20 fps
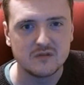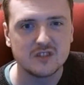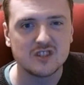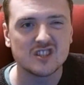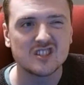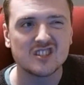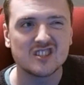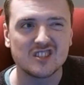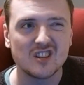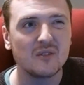
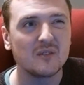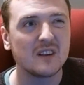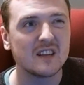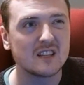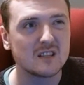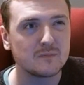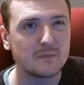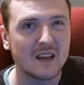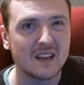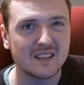Just don't
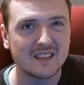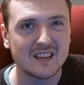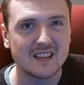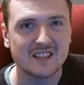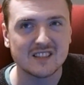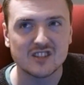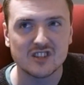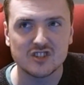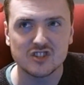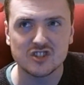expect
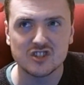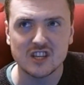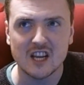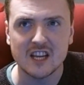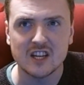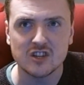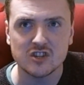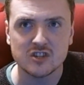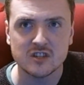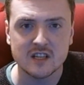things to
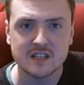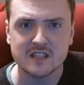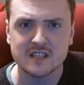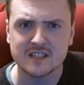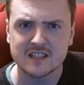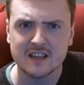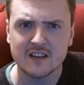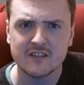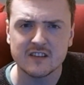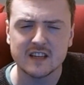change
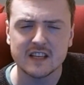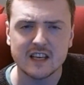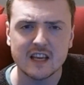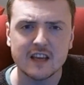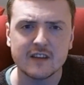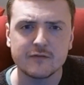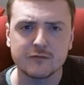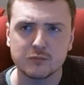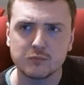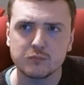necessarily
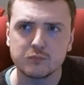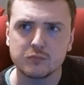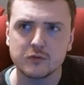if